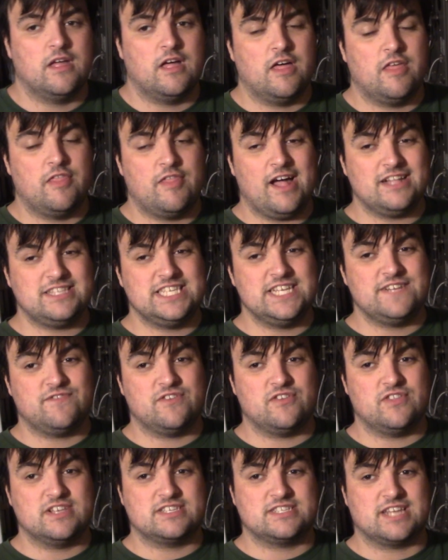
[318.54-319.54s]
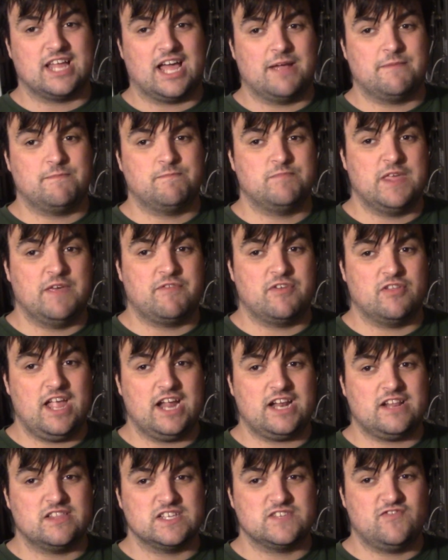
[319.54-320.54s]
That's it for this time. If you
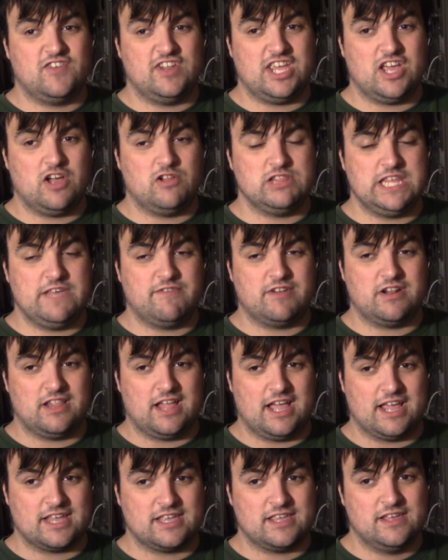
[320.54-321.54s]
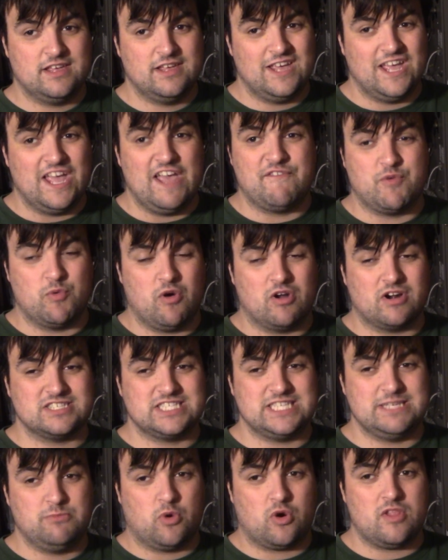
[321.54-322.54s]
liked this video, leave it a like. If you want to
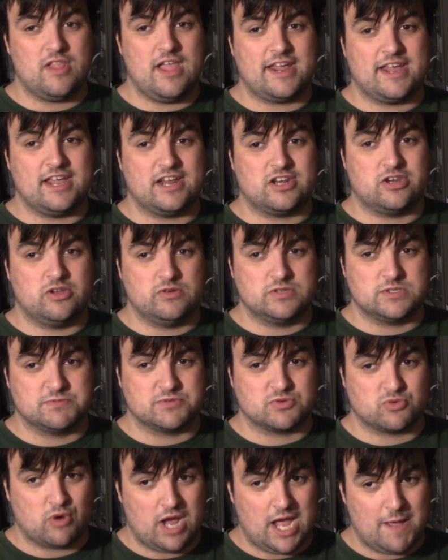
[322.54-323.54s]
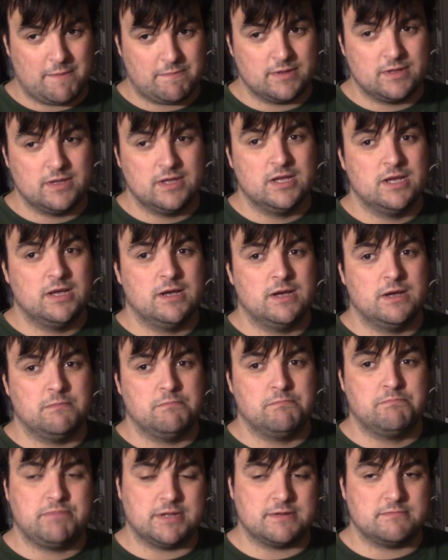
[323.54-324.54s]
see more like it, do subscribe.
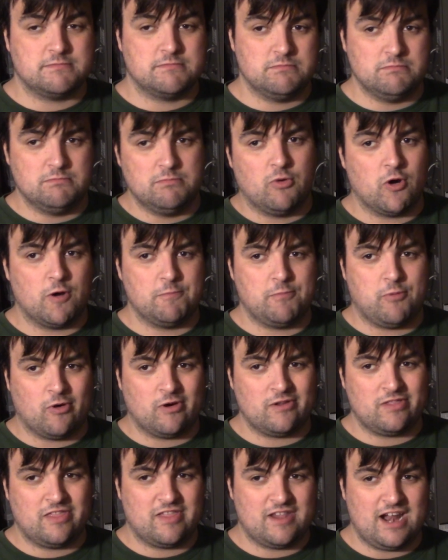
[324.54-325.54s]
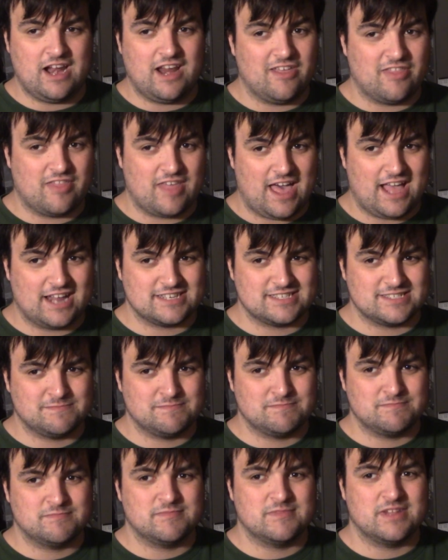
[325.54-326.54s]
But more important than any of that,
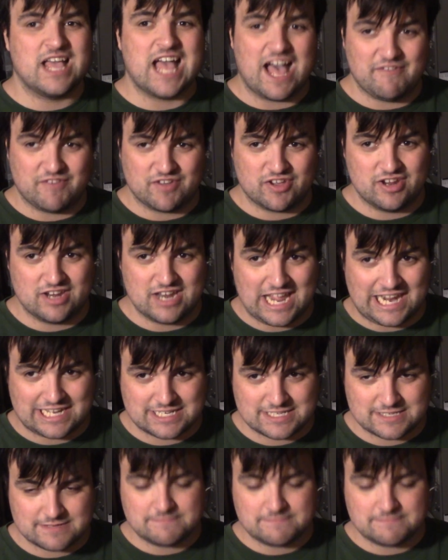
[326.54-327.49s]
have a good night.